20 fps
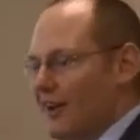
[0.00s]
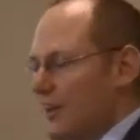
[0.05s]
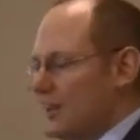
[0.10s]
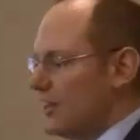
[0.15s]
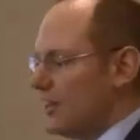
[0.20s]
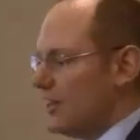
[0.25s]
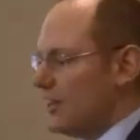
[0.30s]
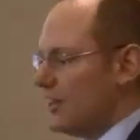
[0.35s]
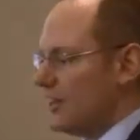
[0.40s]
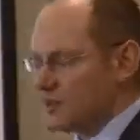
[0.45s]

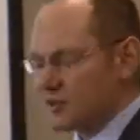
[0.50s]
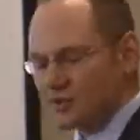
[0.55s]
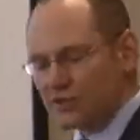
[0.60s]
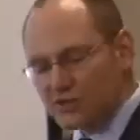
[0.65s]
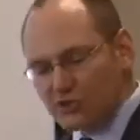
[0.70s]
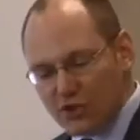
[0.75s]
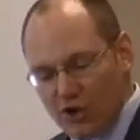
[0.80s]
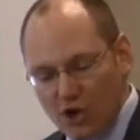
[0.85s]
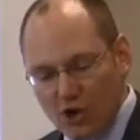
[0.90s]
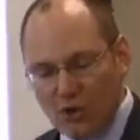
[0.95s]
And they were
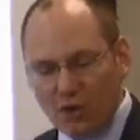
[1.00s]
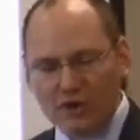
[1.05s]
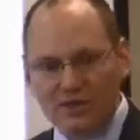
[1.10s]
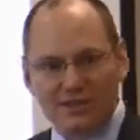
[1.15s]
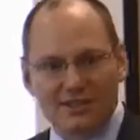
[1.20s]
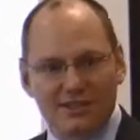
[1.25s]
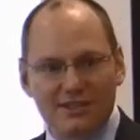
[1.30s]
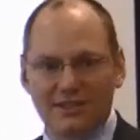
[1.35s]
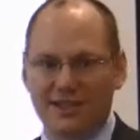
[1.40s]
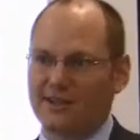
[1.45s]
so
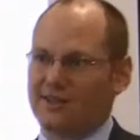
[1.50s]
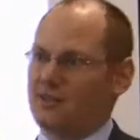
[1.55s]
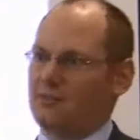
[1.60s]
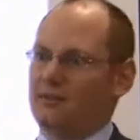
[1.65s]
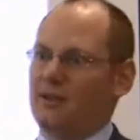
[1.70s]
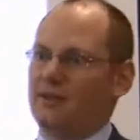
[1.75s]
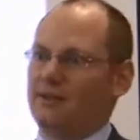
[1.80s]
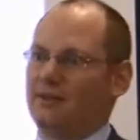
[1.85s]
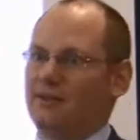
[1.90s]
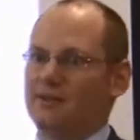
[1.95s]
psyched
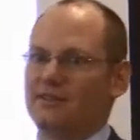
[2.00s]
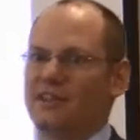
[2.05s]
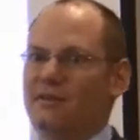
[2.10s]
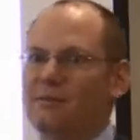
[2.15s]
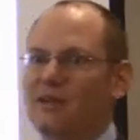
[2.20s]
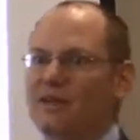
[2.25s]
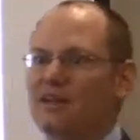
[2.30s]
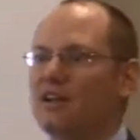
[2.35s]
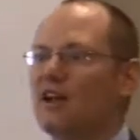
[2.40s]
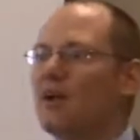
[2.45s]
about this. They
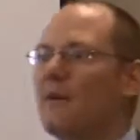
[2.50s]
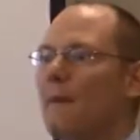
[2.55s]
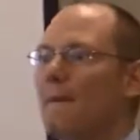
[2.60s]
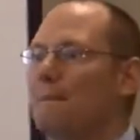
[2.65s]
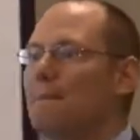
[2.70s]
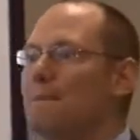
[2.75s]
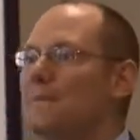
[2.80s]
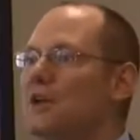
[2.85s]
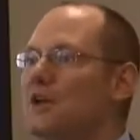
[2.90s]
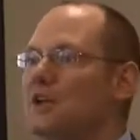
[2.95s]
made
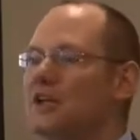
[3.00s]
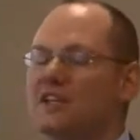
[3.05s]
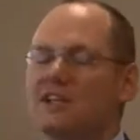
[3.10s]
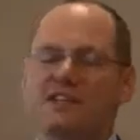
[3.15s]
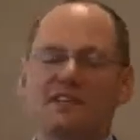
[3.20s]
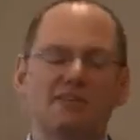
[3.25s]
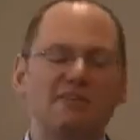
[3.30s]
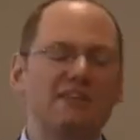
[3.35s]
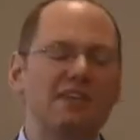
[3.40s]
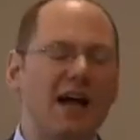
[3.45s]

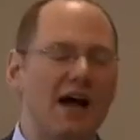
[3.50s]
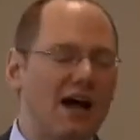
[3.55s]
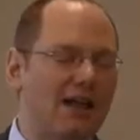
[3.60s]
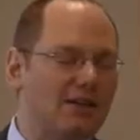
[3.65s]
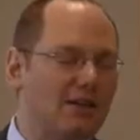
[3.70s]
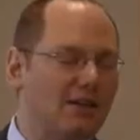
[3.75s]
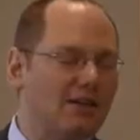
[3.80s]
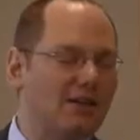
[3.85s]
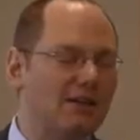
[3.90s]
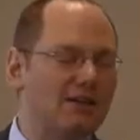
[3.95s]
millions of
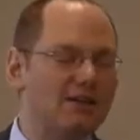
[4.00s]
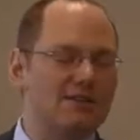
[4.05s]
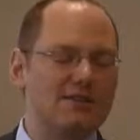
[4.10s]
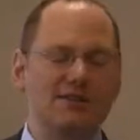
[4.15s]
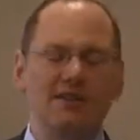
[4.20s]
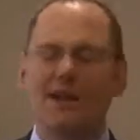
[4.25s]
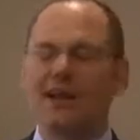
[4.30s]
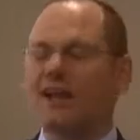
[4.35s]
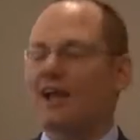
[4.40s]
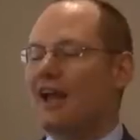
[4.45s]

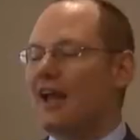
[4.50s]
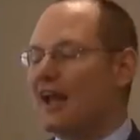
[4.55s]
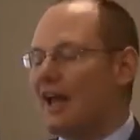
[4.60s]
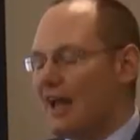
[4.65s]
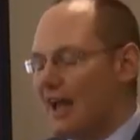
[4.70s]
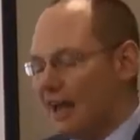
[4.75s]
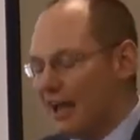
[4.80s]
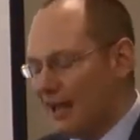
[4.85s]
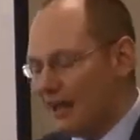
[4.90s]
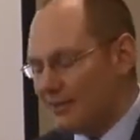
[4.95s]
dollars,
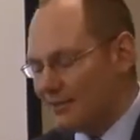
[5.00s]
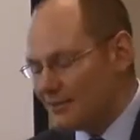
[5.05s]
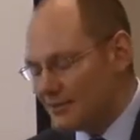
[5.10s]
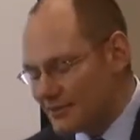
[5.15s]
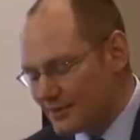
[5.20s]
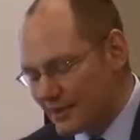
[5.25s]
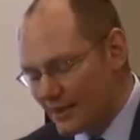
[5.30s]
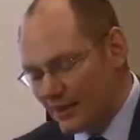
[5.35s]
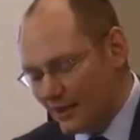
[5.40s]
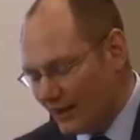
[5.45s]
and
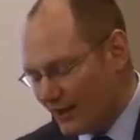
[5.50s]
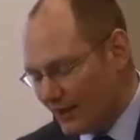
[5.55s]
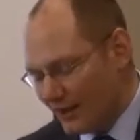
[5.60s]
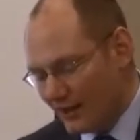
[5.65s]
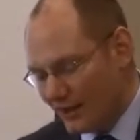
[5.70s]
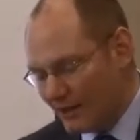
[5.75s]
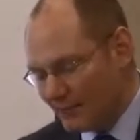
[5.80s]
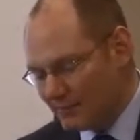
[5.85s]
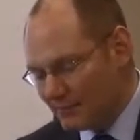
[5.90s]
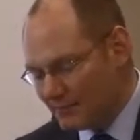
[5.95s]

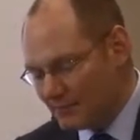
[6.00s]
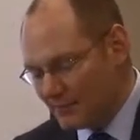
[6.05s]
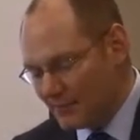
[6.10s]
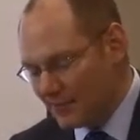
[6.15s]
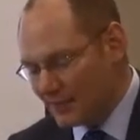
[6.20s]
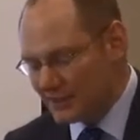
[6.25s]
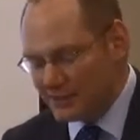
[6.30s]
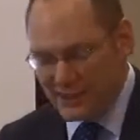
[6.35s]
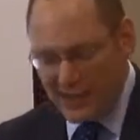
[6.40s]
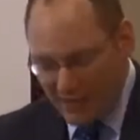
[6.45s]
um,
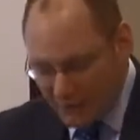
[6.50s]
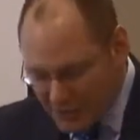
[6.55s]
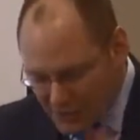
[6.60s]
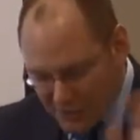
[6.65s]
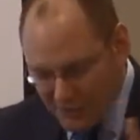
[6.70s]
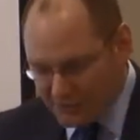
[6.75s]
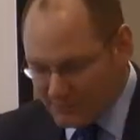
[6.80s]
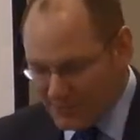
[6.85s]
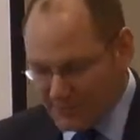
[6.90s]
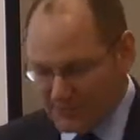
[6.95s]

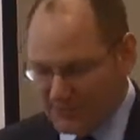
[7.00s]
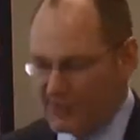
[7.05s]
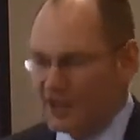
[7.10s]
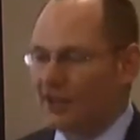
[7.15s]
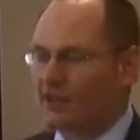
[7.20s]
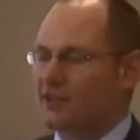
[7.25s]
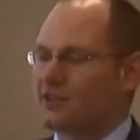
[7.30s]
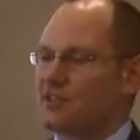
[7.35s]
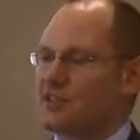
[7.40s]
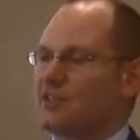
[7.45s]
hundreds of millions of
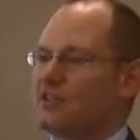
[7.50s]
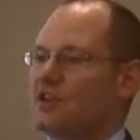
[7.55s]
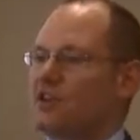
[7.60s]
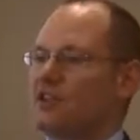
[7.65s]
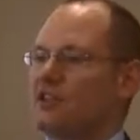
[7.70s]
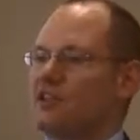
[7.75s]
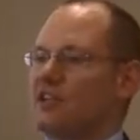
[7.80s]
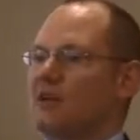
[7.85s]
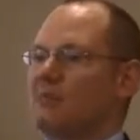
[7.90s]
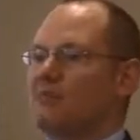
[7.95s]
dollars. They
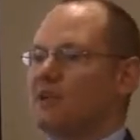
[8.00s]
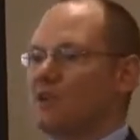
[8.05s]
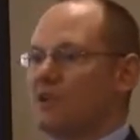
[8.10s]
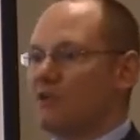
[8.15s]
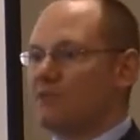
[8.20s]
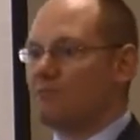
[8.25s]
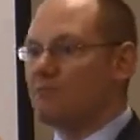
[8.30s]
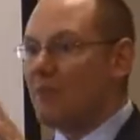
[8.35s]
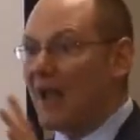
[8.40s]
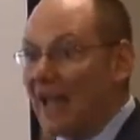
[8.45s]
started to set up their
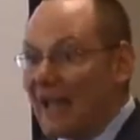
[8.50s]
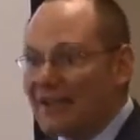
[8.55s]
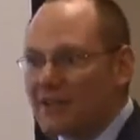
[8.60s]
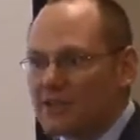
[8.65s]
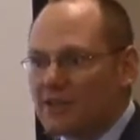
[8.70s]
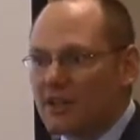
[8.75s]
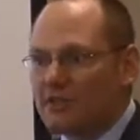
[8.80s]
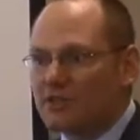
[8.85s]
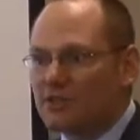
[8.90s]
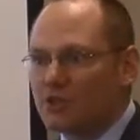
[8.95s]
own
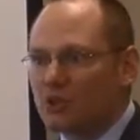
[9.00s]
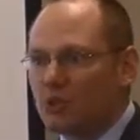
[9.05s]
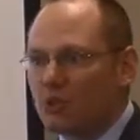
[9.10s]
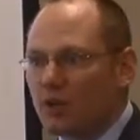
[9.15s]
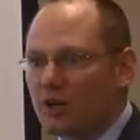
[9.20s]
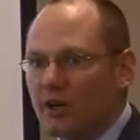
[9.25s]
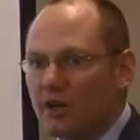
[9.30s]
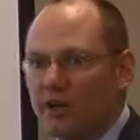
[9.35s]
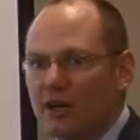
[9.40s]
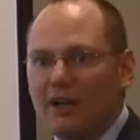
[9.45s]
banks
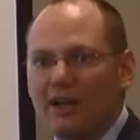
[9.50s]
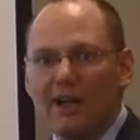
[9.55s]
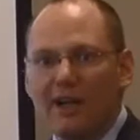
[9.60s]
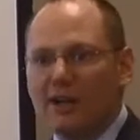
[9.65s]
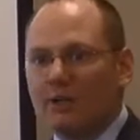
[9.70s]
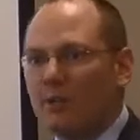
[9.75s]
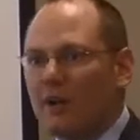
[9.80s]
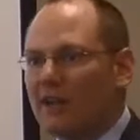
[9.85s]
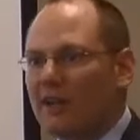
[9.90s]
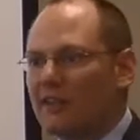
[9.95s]
offshore
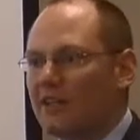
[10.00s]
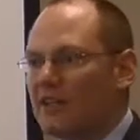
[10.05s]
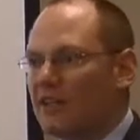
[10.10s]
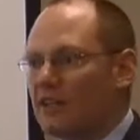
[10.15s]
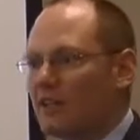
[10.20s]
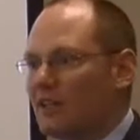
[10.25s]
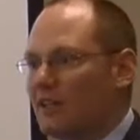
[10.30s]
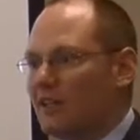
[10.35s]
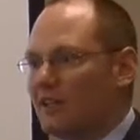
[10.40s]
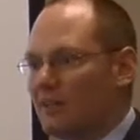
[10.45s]
in a way that
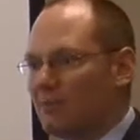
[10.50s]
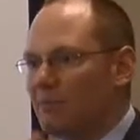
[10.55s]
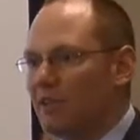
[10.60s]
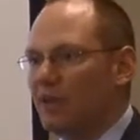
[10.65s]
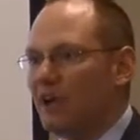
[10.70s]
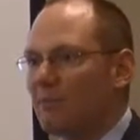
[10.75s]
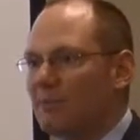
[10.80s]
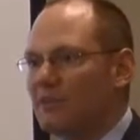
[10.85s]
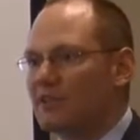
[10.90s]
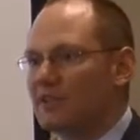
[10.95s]
it could
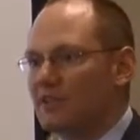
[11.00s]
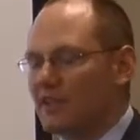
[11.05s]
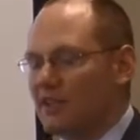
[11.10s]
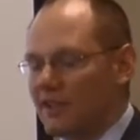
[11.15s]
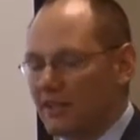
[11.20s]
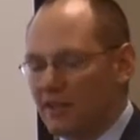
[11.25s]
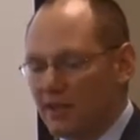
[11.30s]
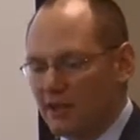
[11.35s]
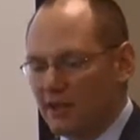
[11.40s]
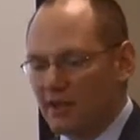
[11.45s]
be almost
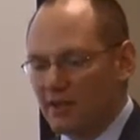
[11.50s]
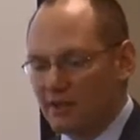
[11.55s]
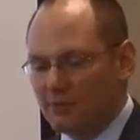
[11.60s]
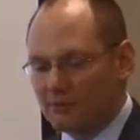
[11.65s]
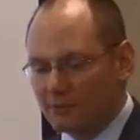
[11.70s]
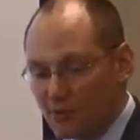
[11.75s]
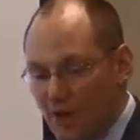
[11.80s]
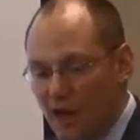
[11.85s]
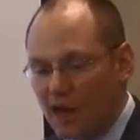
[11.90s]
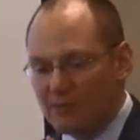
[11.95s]
like uh,
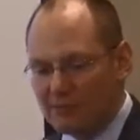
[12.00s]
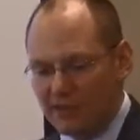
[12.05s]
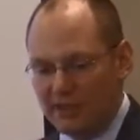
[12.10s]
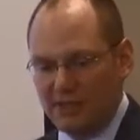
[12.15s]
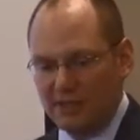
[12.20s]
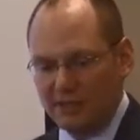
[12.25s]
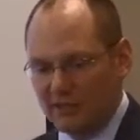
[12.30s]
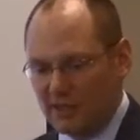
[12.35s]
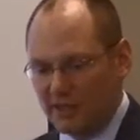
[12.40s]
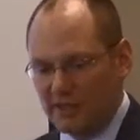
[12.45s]

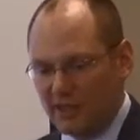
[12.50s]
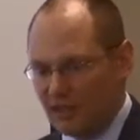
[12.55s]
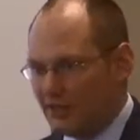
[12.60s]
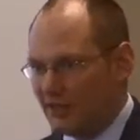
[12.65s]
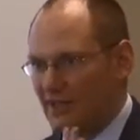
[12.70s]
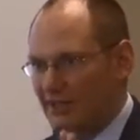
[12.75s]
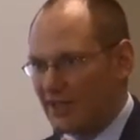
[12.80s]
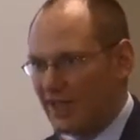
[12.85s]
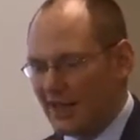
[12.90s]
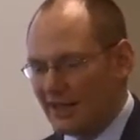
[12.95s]
Romney, you know,
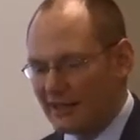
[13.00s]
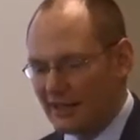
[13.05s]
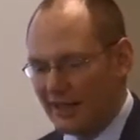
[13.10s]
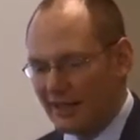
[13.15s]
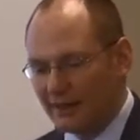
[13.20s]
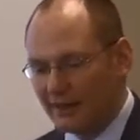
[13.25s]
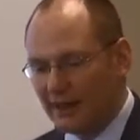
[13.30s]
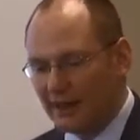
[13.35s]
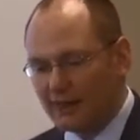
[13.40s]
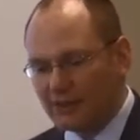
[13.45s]
in his
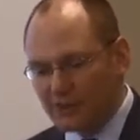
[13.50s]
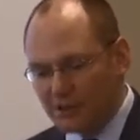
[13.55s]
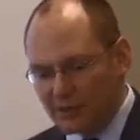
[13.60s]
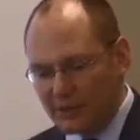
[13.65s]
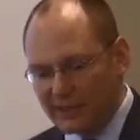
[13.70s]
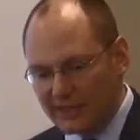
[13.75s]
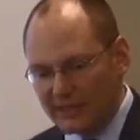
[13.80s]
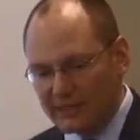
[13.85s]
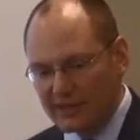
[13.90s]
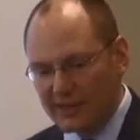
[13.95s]
heyday,
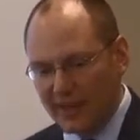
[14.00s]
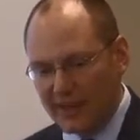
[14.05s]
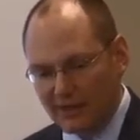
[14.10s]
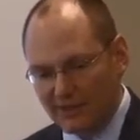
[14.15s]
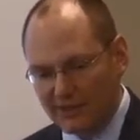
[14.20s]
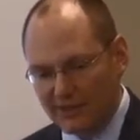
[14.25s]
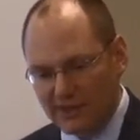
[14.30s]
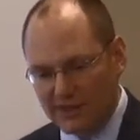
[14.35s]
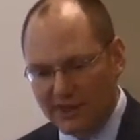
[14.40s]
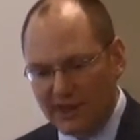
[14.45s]
doing this kind
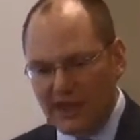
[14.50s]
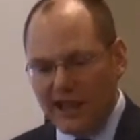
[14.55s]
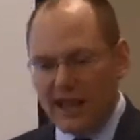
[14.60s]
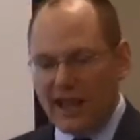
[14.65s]
of thing.